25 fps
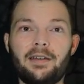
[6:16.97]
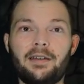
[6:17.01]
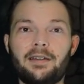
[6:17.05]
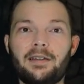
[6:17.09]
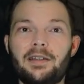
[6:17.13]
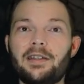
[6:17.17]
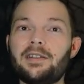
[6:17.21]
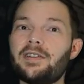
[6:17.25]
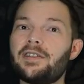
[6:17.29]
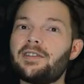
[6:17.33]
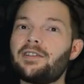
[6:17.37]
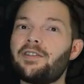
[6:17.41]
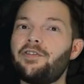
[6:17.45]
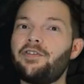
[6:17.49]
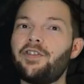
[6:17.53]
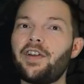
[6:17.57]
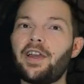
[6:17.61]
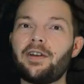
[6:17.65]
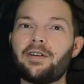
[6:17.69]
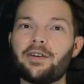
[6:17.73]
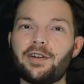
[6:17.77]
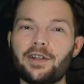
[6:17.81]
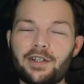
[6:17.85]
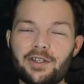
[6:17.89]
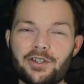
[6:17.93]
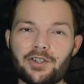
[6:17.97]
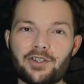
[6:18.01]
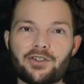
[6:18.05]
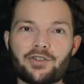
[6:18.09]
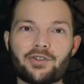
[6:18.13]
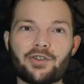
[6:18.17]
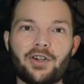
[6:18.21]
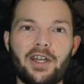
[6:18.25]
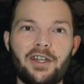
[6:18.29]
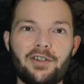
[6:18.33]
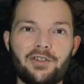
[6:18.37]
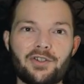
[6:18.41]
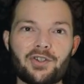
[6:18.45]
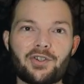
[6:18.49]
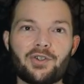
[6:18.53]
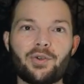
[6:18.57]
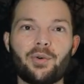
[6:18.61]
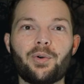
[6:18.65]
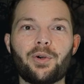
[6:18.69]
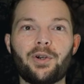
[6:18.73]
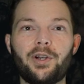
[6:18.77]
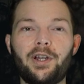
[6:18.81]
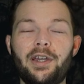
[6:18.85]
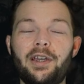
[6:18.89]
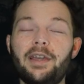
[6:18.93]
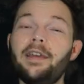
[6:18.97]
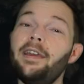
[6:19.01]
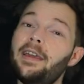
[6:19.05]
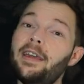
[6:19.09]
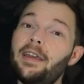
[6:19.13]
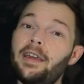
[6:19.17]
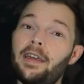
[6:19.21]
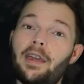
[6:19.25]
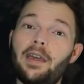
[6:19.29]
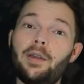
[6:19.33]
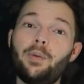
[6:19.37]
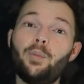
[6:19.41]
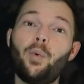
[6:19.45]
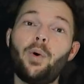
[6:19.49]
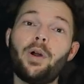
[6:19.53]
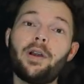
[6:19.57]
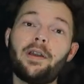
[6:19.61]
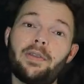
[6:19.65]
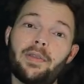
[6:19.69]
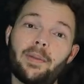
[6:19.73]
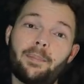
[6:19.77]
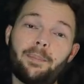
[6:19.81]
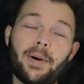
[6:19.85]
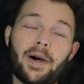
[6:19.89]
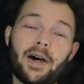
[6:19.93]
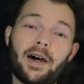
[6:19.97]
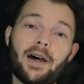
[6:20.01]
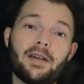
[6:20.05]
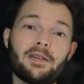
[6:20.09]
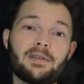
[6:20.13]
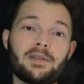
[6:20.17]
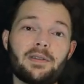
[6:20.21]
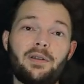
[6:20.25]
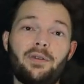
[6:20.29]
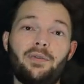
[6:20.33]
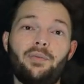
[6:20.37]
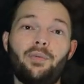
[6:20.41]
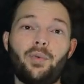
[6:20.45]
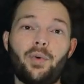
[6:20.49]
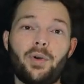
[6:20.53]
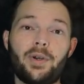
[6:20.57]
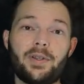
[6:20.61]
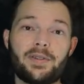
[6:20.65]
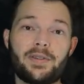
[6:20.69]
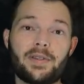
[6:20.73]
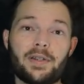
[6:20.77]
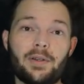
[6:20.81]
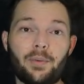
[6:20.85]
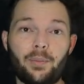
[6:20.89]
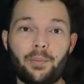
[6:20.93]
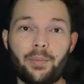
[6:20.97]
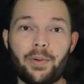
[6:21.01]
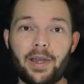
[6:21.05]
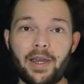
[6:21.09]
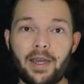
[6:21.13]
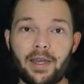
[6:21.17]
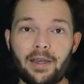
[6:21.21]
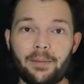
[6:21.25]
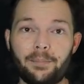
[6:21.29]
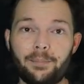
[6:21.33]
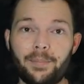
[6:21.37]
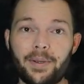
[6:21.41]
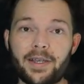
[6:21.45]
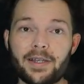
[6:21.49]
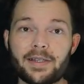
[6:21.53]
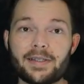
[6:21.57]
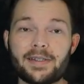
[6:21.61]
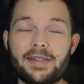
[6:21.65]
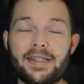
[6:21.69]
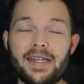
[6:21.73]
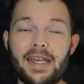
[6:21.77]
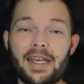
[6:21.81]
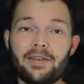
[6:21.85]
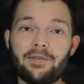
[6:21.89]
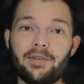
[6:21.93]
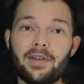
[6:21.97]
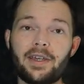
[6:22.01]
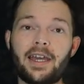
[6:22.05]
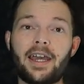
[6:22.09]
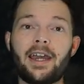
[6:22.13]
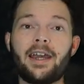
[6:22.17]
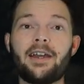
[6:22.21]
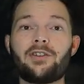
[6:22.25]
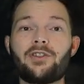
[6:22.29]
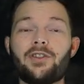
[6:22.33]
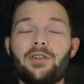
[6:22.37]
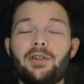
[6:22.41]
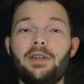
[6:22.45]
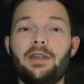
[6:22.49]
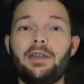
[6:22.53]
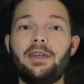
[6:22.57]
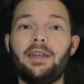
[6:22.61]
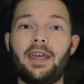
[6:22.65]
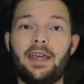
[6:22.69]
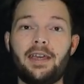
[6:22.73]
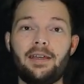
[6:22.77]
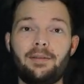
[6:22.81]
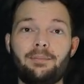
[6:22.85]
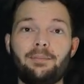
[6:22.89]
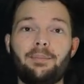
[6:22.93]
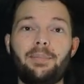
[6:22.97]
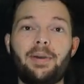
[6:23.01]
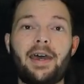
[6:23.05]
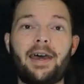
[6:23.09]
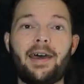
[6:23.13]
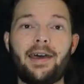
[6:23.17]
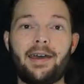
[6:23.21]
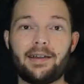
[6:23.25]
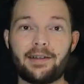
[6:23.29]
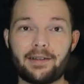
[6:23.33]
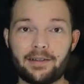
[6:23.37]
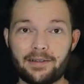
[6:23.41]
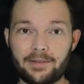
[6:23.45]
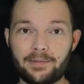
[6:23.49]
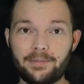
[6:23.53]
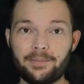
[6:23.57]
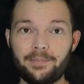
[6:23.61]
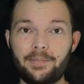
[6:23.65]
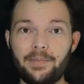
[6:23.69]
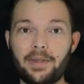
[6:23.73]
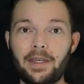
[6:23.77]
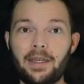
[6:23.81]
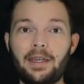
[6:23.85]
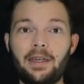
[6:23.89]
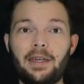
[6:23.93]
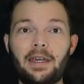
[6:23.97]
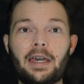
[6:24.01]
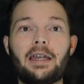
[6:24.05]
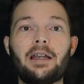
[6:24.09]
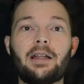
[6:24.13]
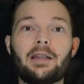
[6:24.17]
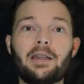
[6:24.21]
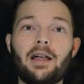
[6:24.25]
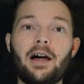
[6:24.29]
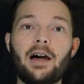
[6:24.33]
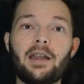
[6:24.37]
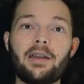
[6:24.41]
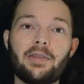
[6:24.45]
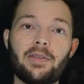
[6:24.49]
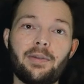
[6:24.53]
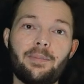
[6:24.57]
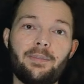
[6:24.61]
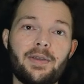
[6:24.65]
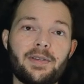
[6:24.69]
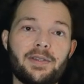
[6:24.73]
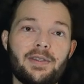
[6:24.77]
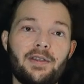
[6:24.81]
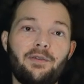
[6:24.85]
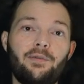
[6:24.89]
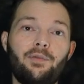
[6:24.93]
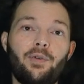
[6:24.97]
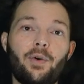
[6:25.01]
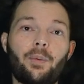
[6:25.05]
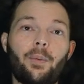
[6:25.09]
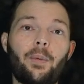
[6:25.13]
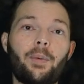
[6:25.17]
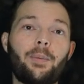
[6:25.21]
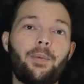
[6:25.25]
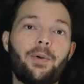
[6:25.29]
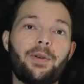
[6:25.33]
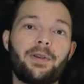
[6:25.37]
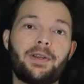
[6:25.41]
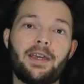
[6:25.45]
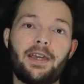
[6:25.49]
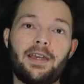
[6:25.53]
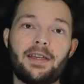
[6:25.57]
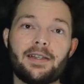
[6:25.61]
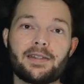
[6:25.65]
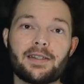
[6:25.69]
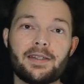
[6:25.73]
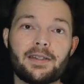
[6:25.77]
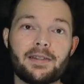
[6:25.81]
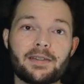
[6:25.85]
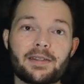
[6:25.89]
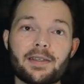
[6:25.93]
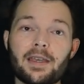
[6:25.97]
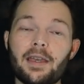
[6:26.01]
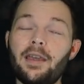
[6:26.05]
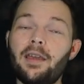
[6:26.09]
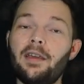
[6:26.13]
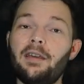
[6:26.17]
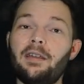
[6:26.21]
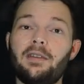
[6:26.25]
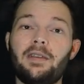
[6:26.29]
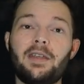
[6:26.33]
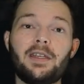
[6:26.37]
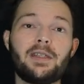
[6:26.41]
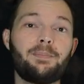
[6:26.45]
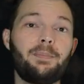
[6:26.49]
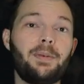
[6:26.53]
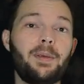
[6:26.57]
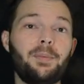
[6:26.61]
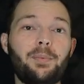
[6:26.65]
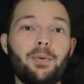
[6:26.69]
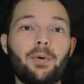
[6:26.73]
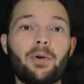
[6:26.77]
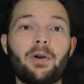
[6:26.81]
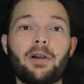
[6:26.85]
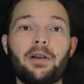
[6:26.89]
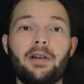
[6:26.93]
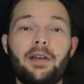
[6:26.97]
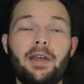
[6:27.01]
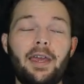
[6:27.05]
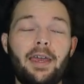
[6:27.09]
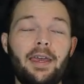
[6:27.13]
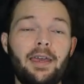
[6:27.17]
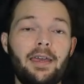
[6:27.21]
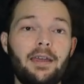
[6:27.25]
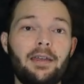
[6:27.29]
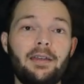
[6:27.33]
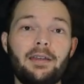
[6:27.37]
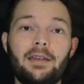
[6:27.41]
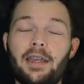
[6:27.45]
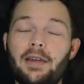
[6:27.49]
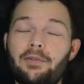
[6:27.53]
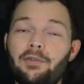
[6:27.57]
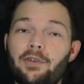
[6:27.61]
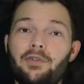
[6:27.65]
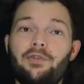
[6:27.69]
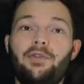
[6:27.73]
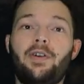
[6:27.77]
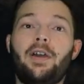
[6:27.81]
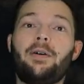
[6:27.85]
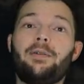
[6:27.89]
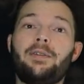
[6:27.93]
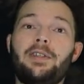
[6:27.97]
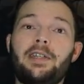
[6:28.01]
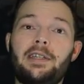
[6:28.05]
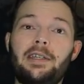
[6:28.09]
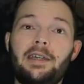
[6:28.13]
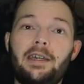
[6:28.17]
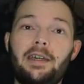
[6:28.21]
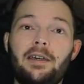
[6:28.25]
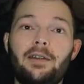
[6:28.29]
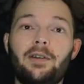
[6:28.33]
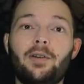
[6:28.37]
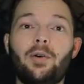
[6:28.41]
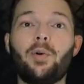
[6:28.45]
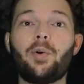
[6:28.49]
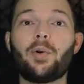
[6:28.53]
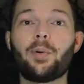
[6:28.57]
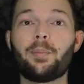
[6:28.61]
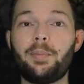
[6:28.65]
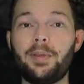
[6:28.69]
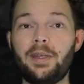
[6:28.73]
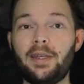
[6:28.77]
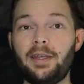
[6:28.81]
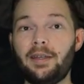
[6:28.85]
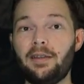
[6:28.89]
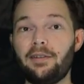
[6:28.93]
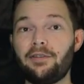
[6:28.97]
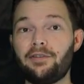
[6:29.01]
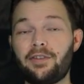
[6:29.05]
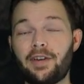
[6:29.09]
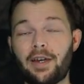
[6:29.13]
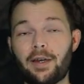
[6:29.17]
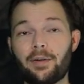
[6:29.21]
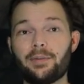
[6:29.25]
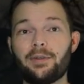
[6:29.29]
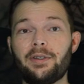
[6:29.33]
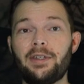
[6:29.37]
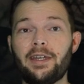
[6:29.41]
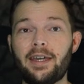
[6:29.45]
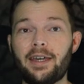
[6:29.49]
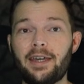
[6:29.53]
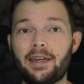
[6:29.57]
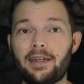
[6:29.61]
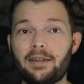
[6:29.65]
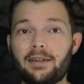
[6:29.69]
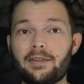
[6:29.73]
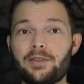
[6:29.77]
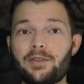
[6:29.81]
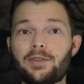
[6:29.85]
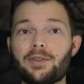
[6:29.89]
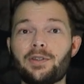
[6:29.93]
This is a very strange story, and one of the positive ones in a way, because David actually came back. And a lot of the missing 411 cases, these people are A, never found again, or B, found dead.